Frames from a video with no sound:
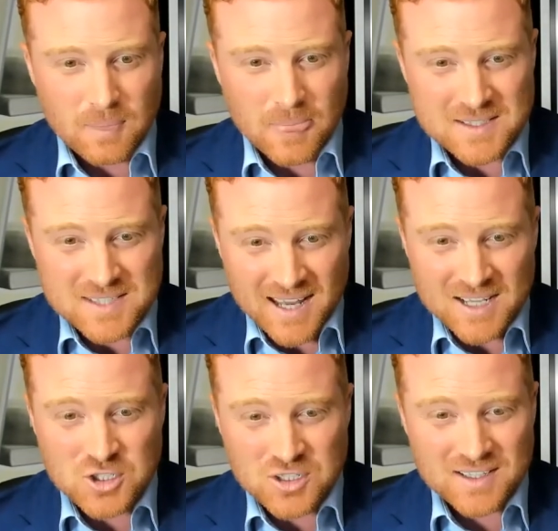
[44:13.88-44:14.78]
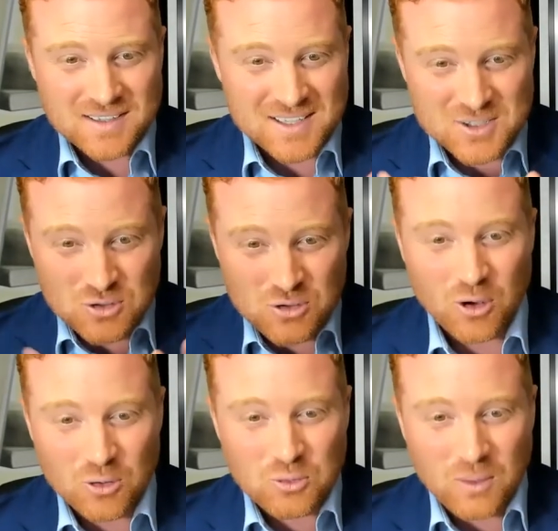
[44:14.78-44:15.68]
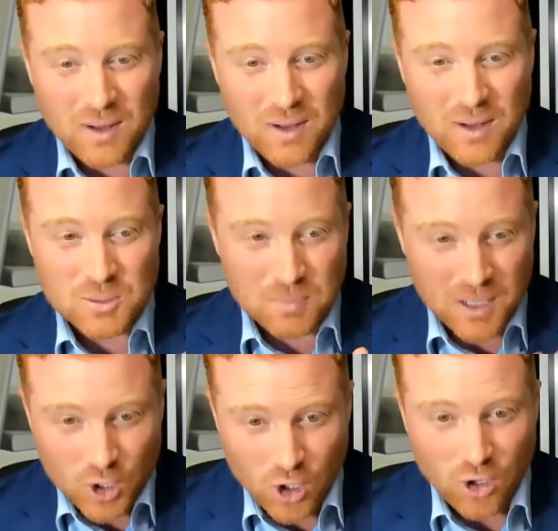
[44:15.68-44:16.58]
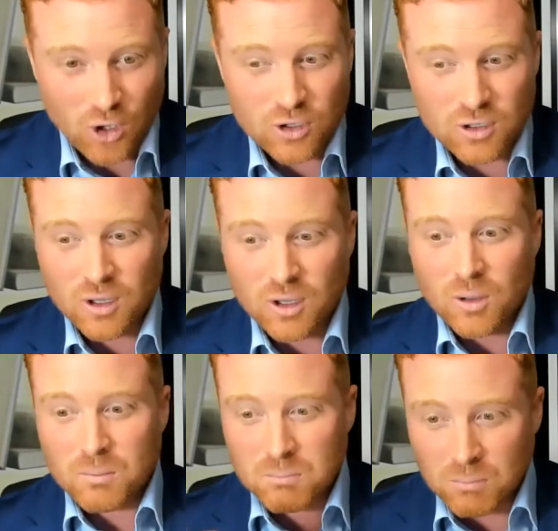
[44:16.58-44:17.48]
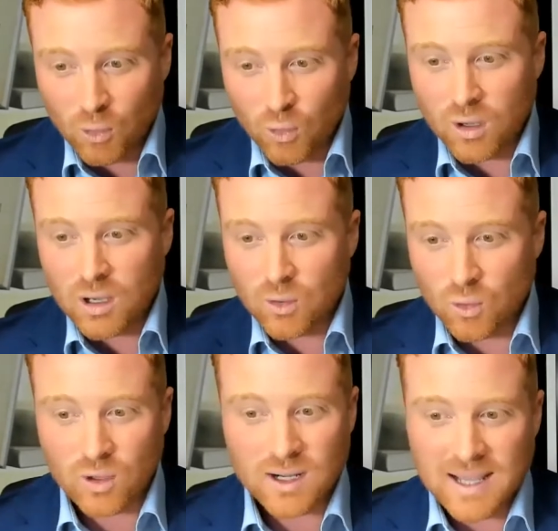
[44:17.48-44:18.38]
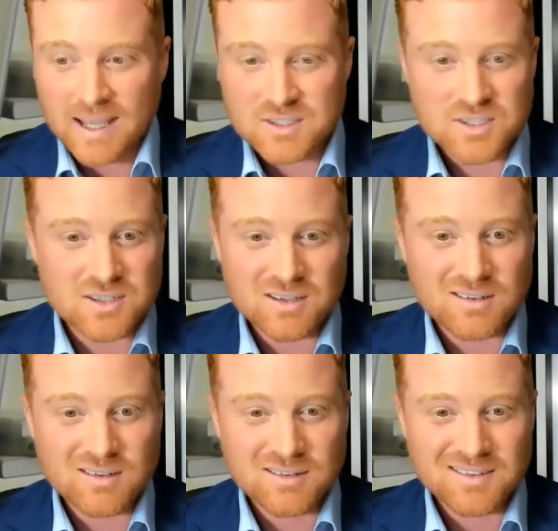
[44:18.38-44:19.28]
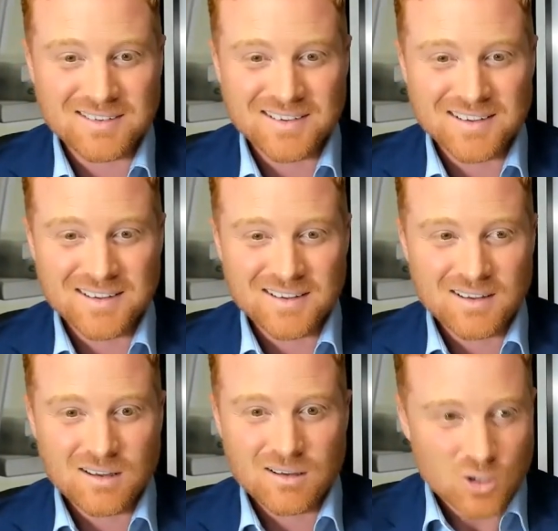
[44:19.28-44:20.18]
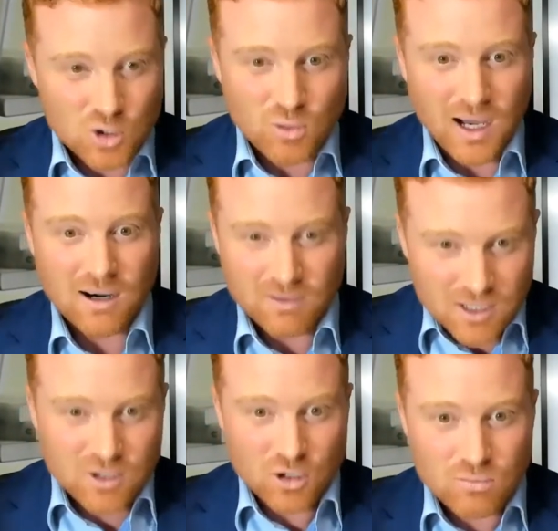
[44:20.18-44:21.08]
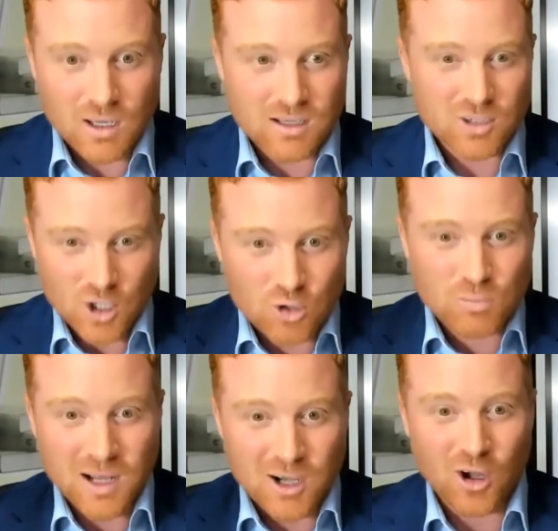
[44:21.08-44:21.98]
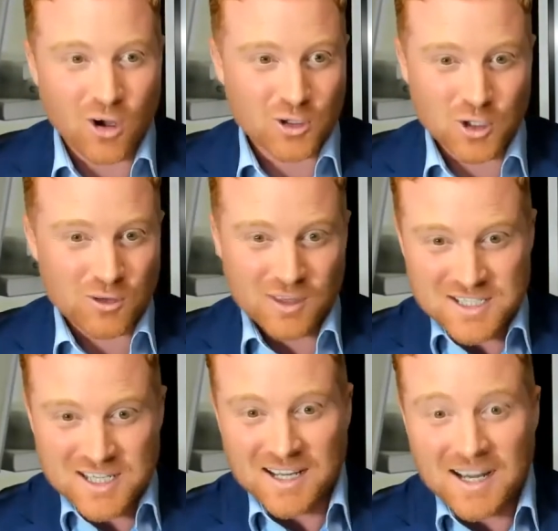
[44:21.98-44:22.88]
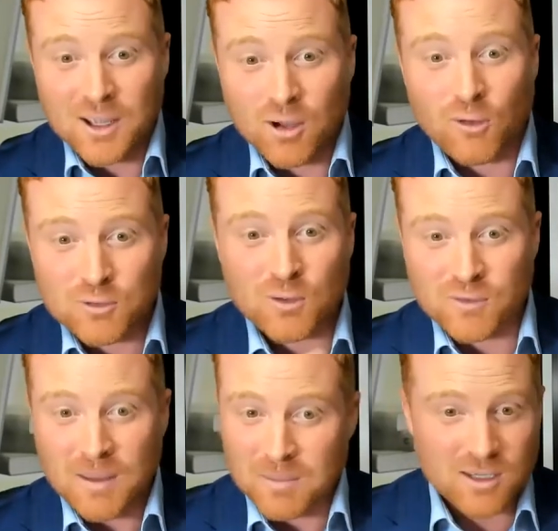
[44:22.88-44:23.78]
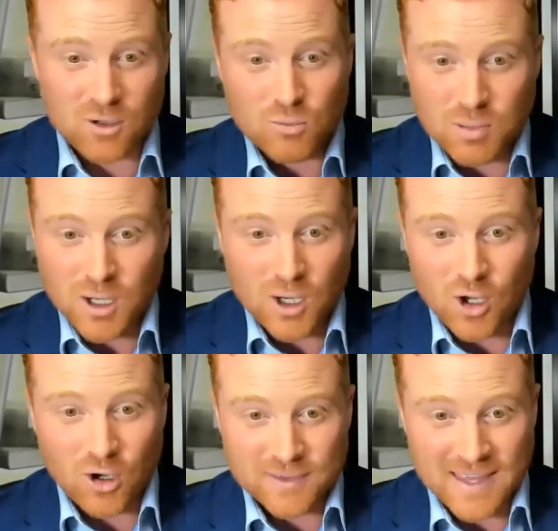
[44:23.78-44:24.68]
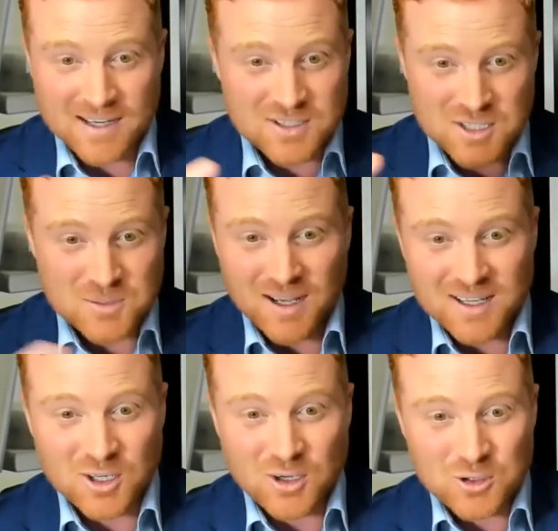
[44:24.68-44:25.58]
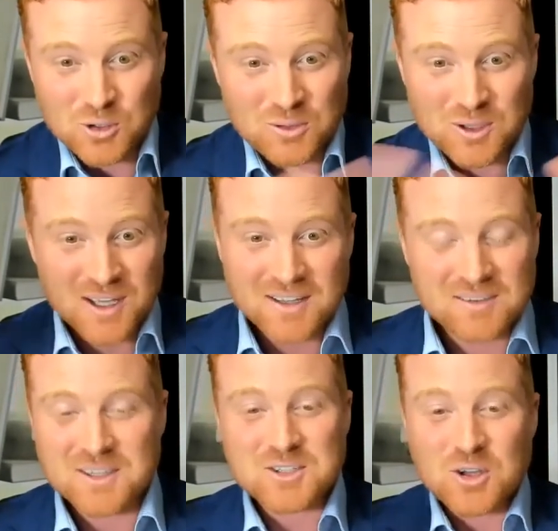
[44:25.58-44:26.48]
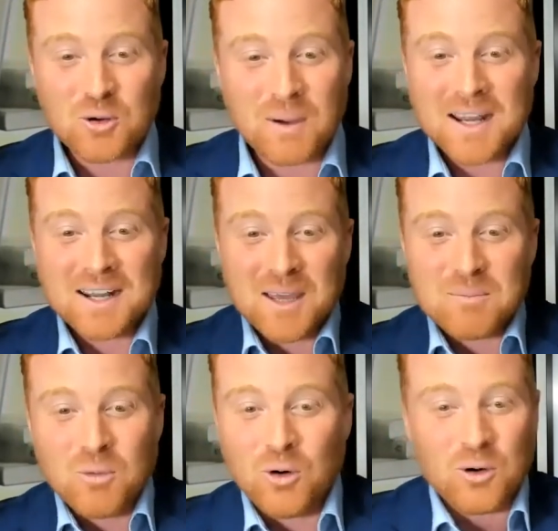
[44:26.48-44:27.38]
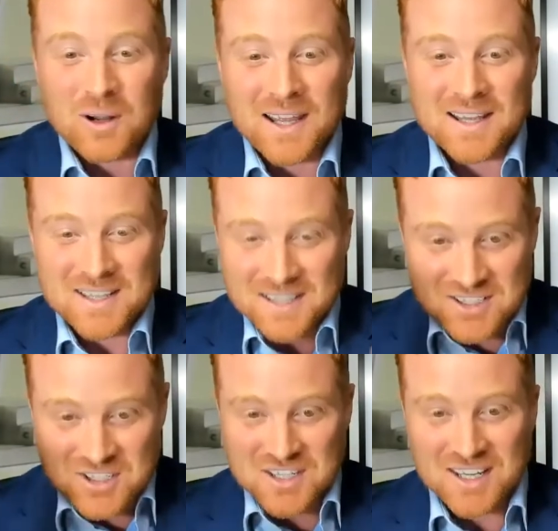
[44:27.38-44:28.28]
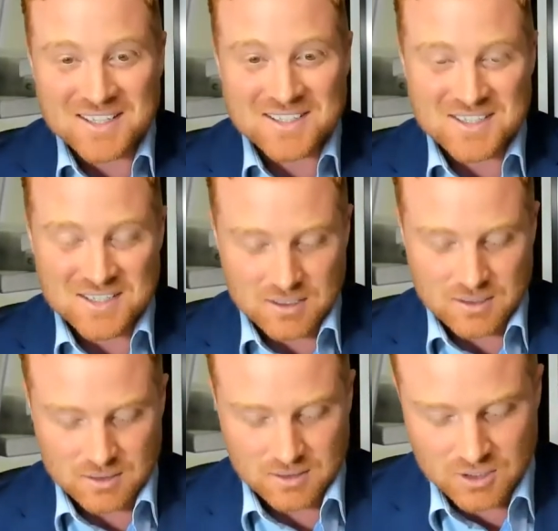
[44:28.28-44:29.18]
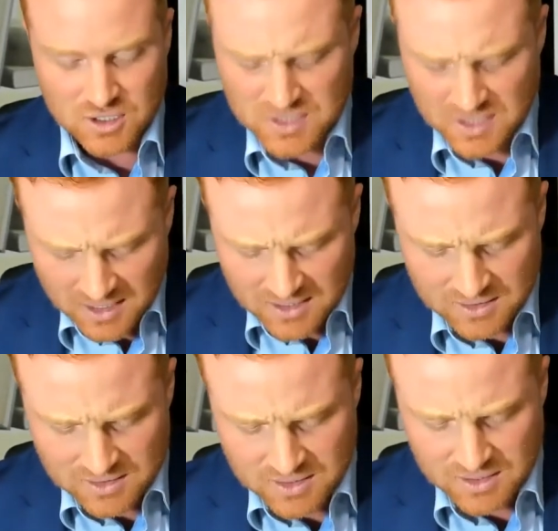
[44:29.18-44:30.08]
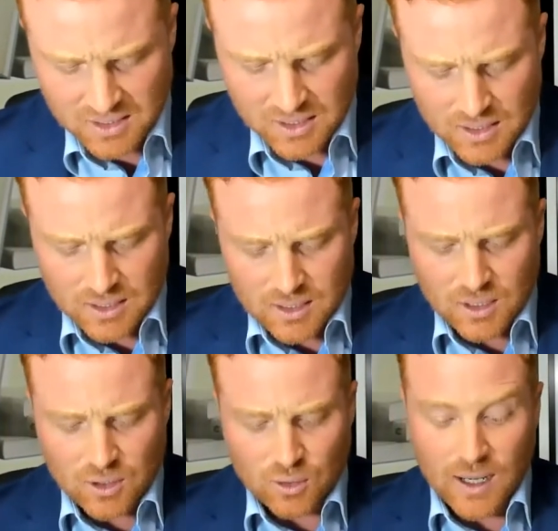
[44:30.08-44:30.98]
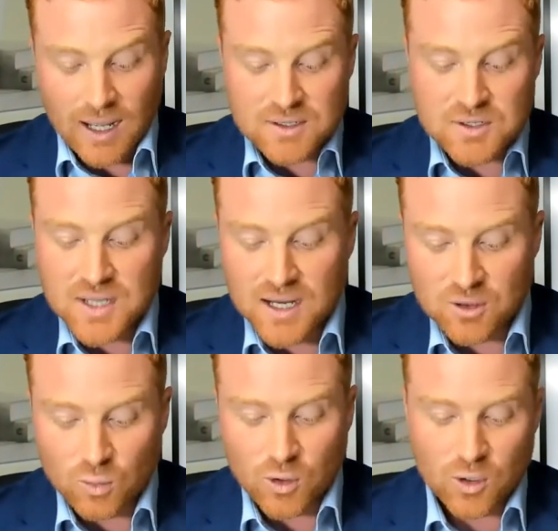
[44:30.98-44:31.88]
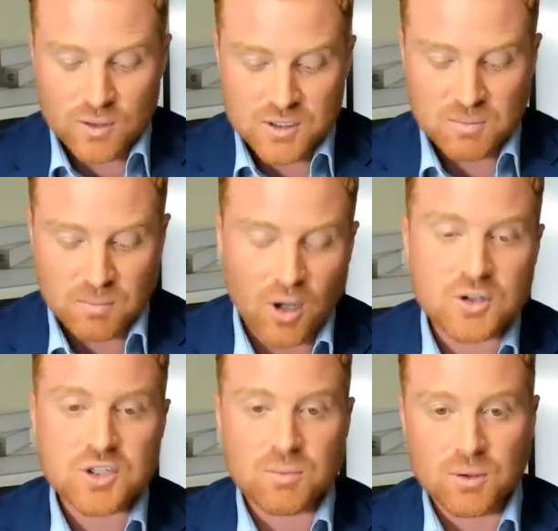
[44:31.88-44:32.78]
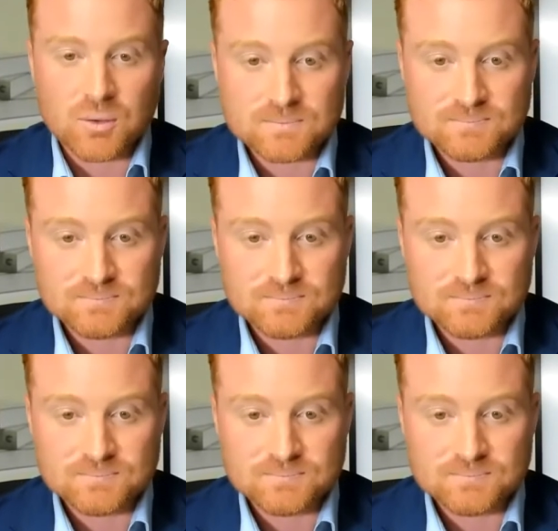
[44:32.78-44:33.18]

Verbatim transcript: it's actually there's no way to belong more or less you are a human you belong you're the dna of your family you belong that is as much you know you there's no way to get more or less it just is it just is you know understanding the world is impossible